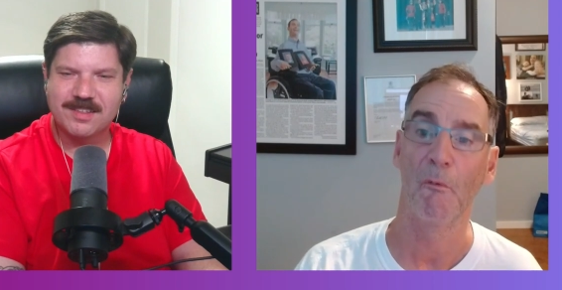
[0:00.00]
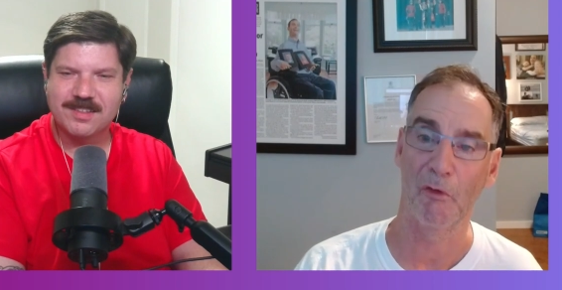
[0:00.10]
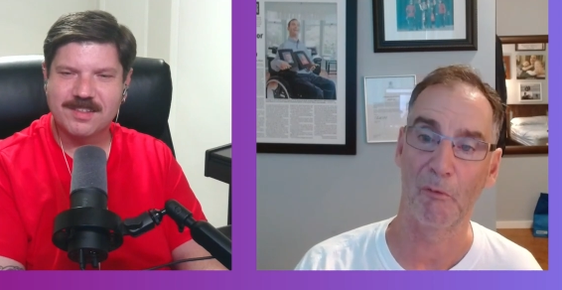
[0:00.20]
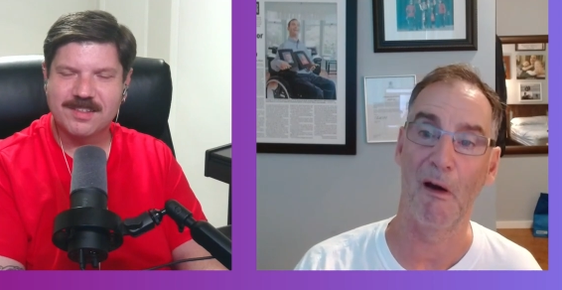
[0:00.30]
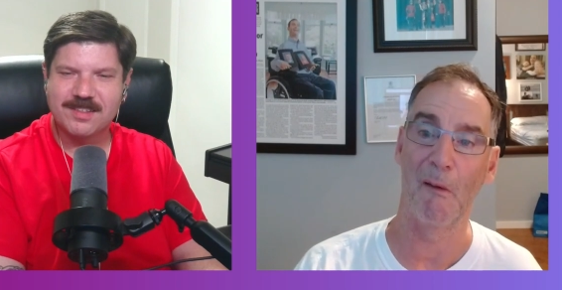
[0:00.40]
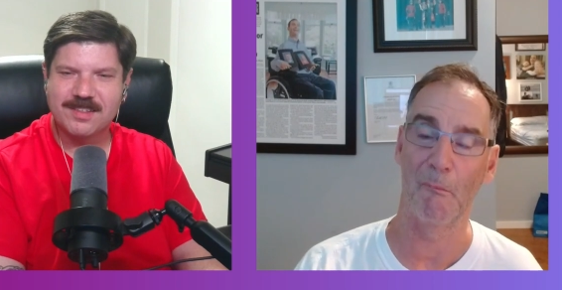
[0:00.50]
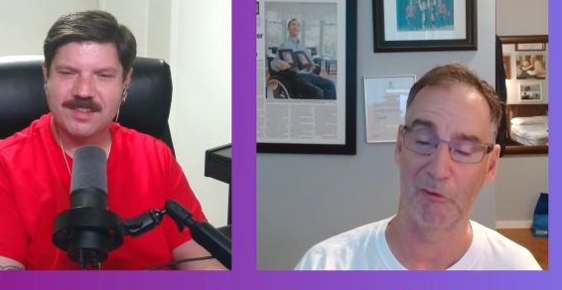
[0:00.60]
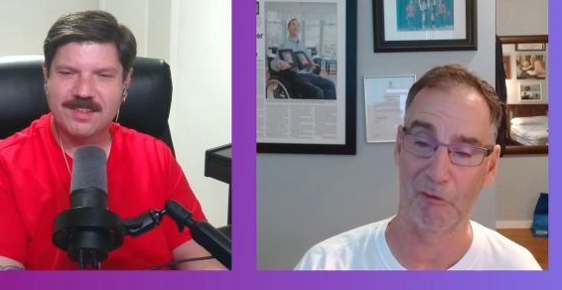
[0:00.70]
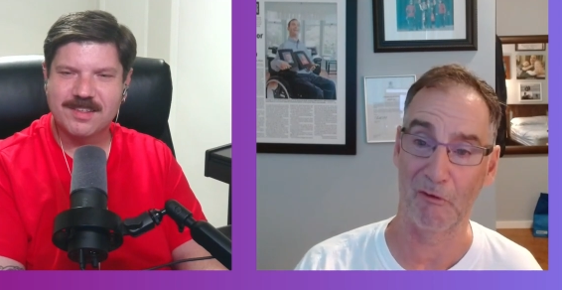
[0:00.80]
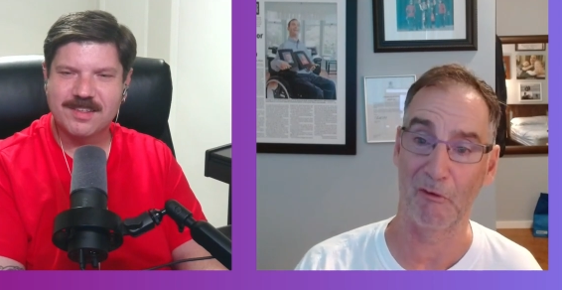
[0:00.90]
Speaker 1: with my
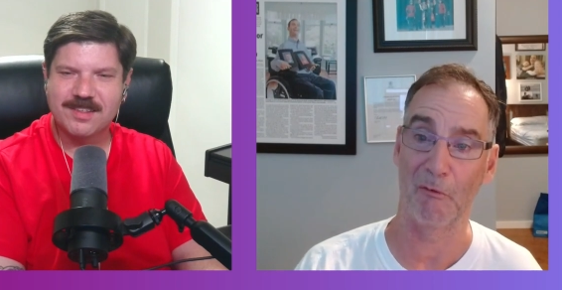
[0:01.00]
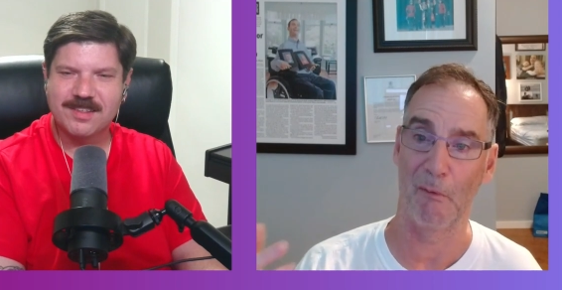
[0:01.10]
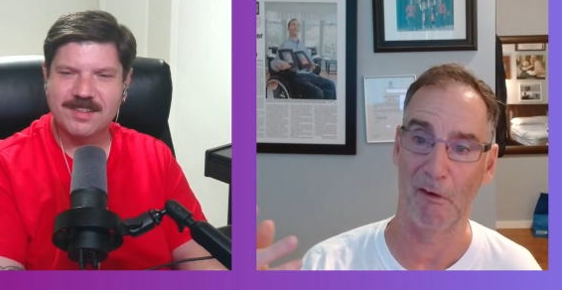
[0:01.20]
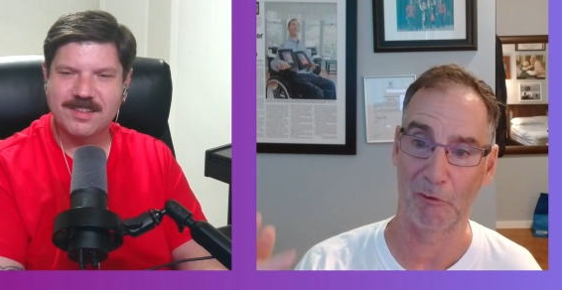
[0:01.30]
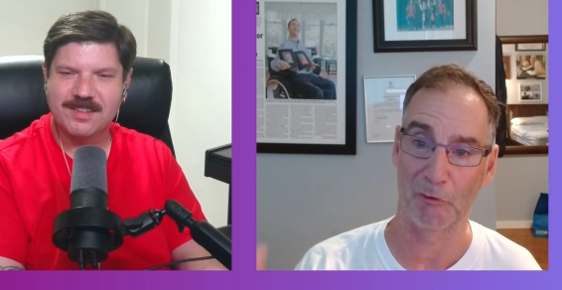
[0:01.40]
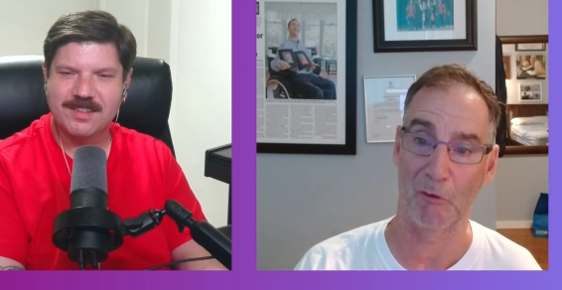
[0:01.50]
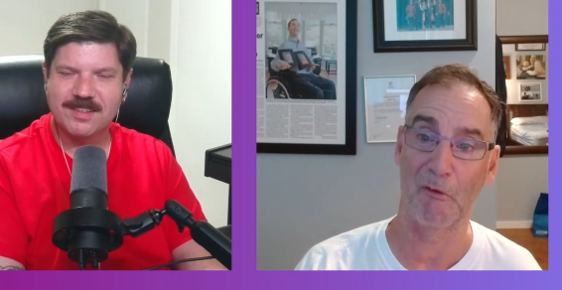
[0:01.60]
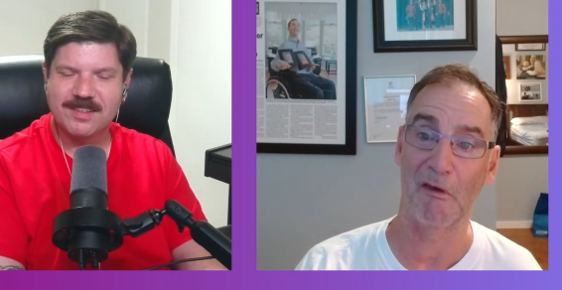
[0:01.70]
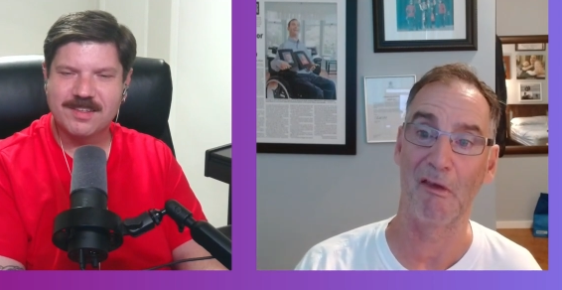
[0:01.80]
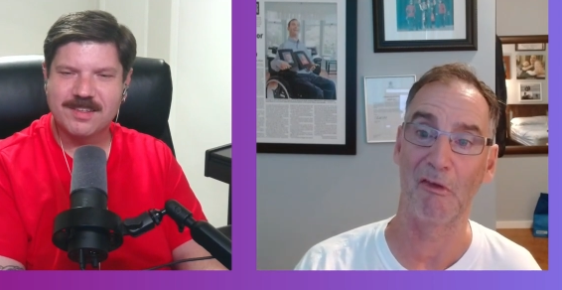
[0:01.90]
material, my
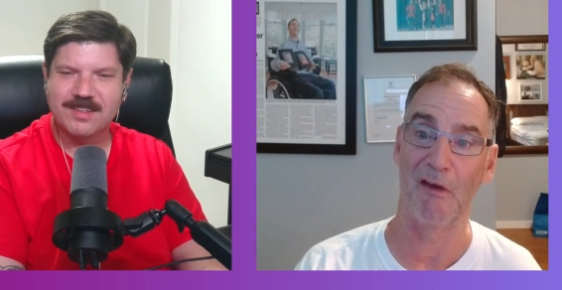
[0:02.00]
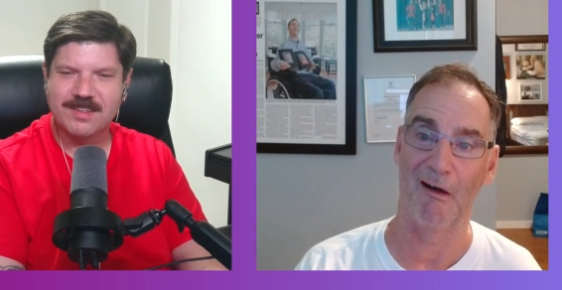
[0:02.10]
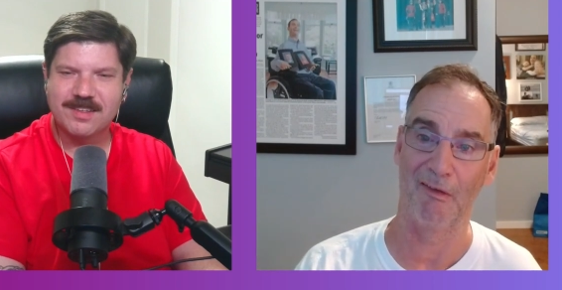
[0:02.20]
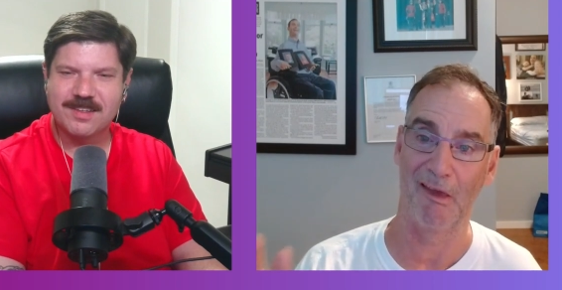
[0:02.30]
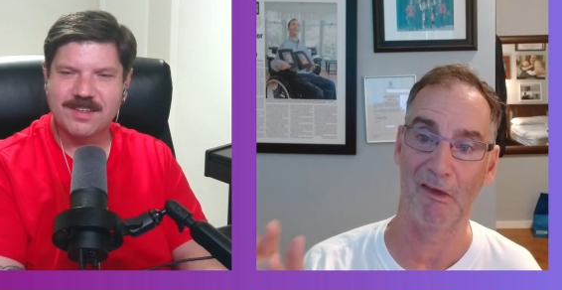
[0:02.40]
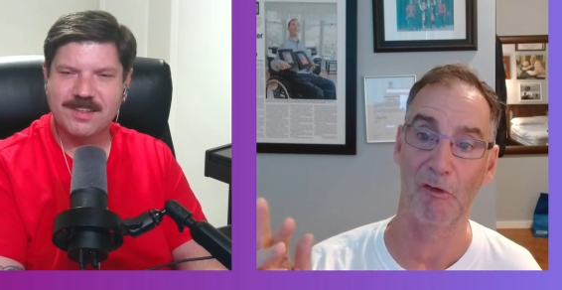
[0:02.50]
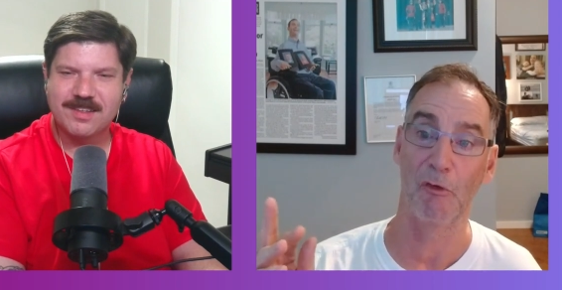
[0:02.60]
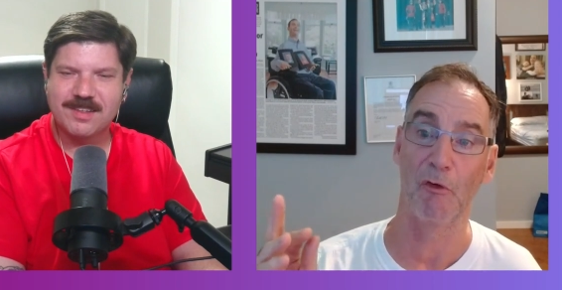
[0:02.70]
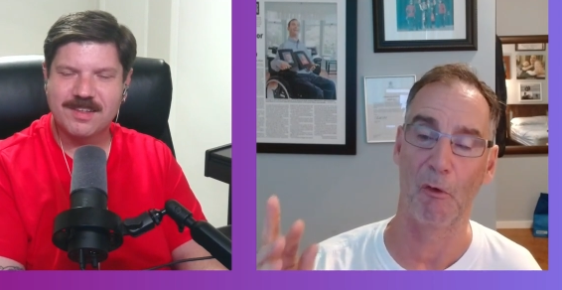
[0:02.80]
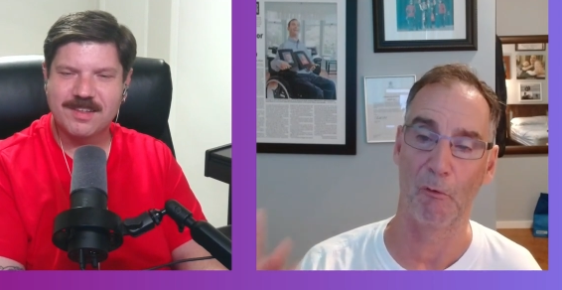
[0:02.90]
story, and I'll let
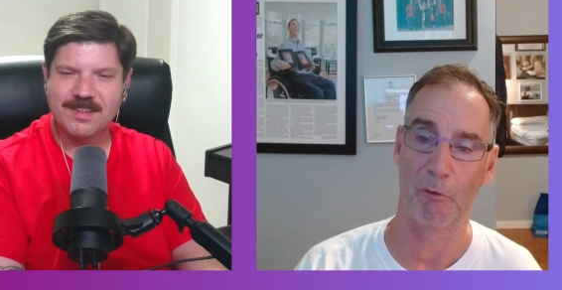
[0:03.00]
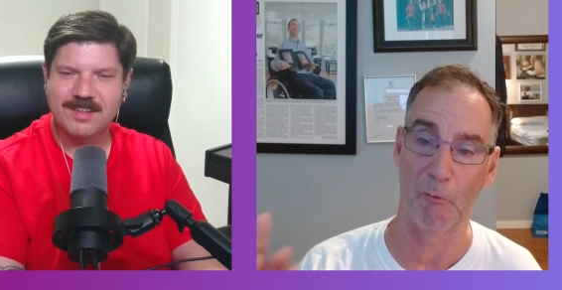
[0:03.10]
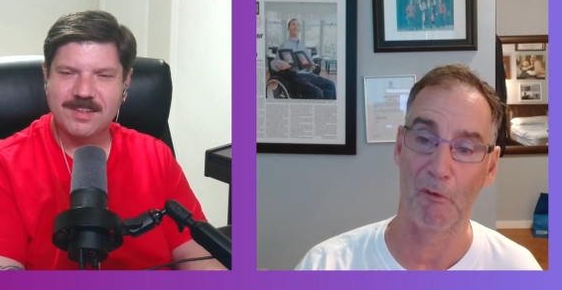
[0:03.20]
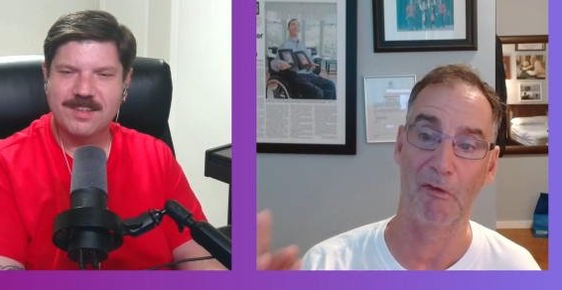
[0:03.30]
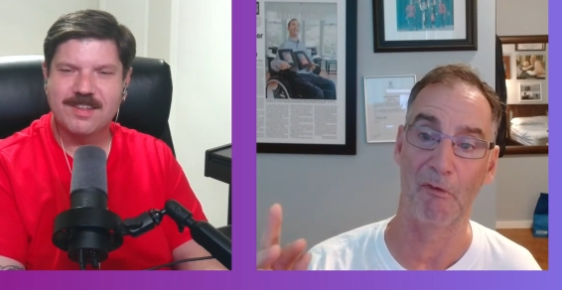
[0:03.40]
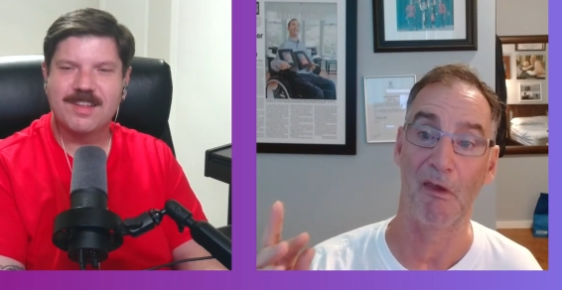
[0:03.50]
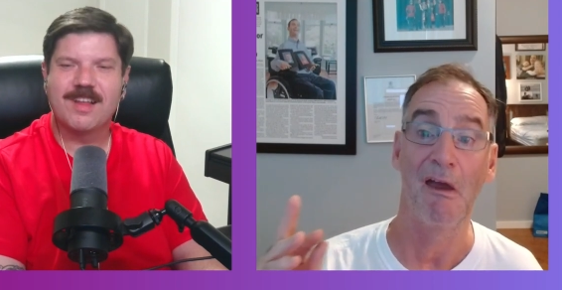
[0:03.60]
you go through it